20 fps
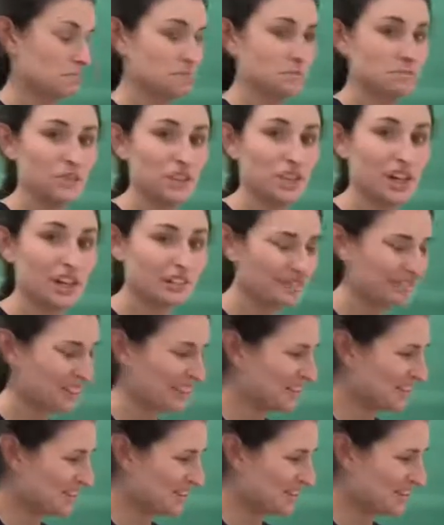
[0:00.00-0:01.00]
Jolly
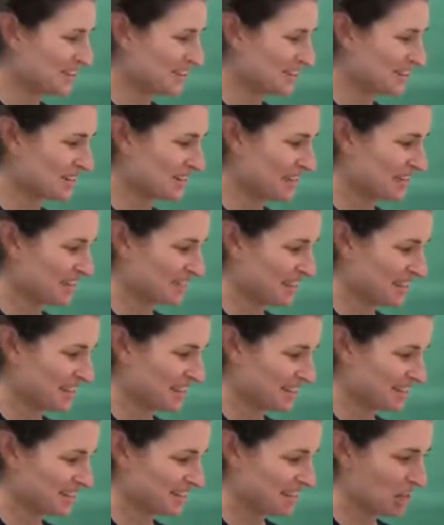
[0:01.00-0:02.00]
Ranchers or
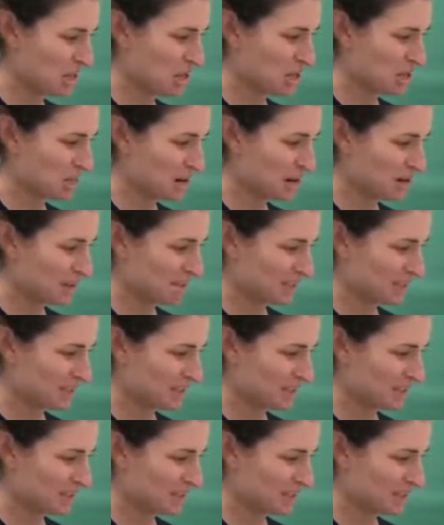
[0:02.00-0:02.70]
something. Lollipops.